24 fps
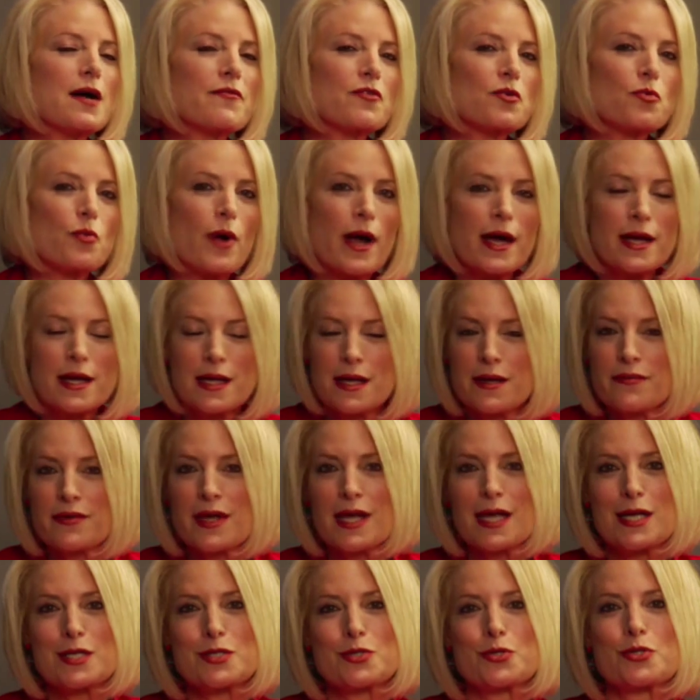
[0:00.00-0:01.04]
a variety
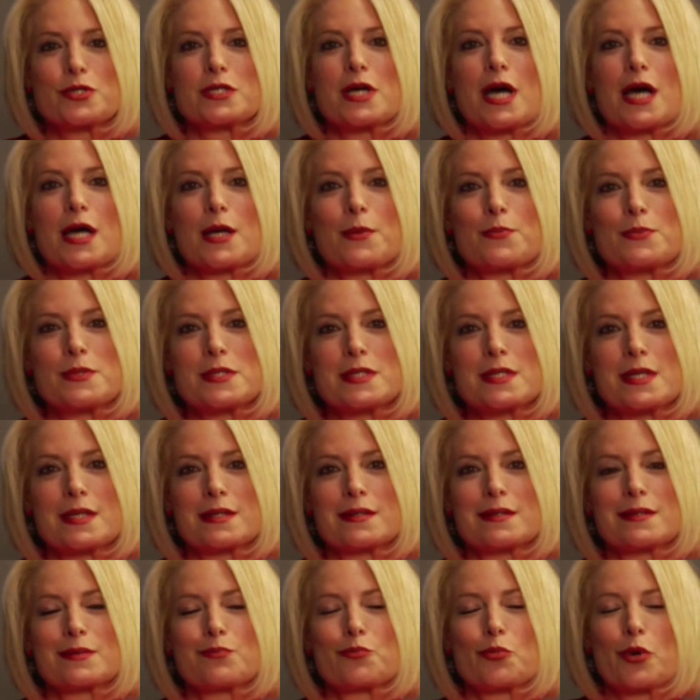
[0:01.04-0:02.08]
of cancer types
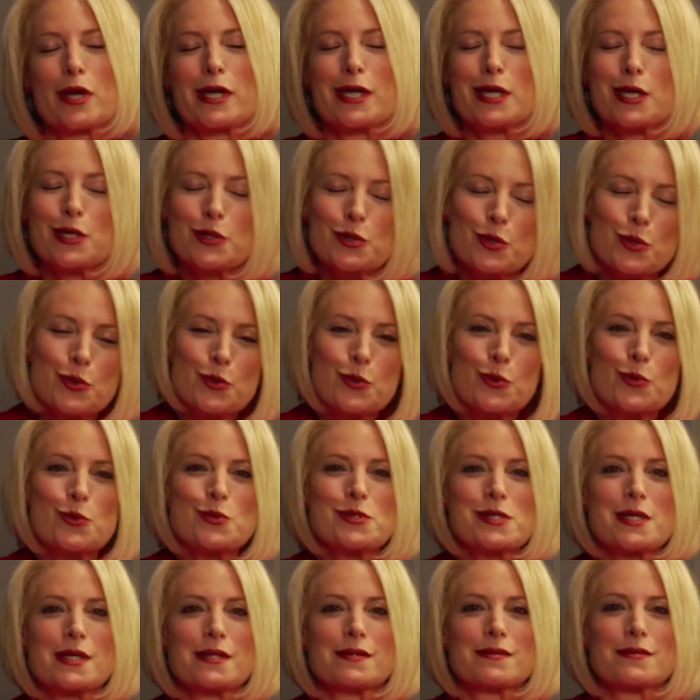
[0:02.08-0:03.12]
and breaking
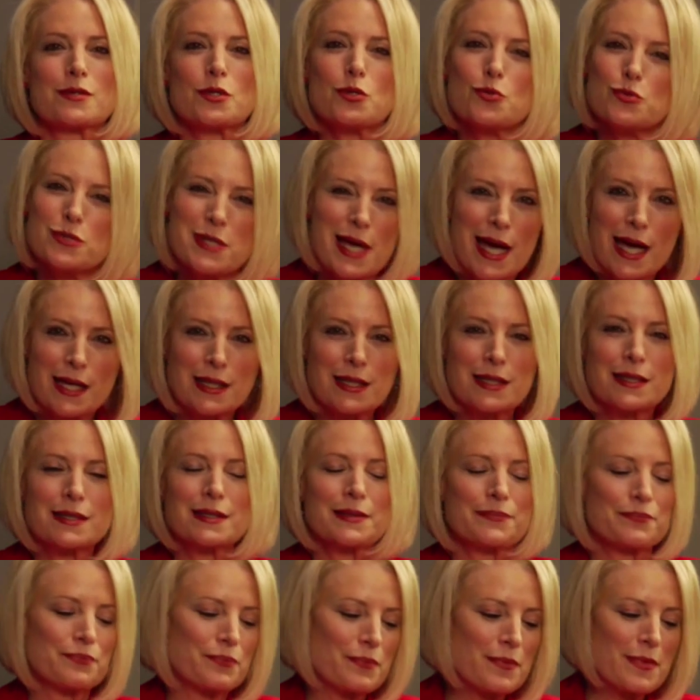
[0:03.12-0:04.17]
news and new
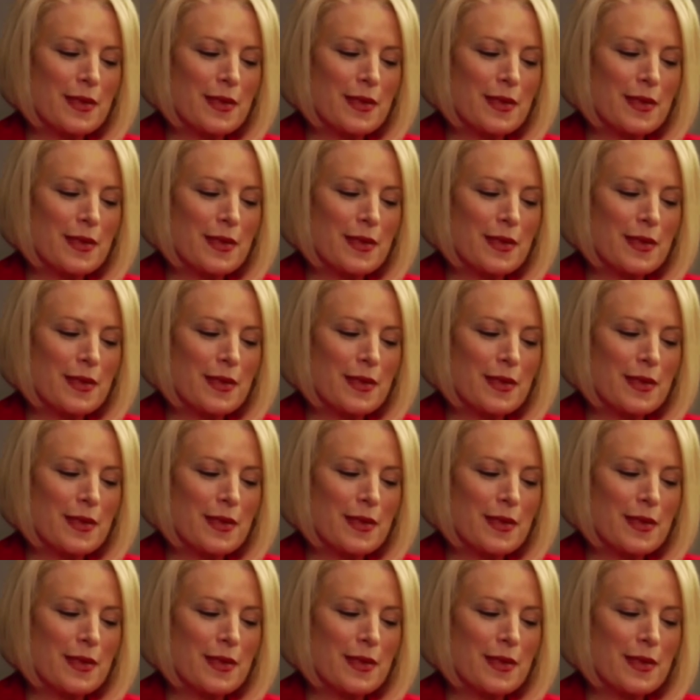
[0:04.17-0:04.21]
data.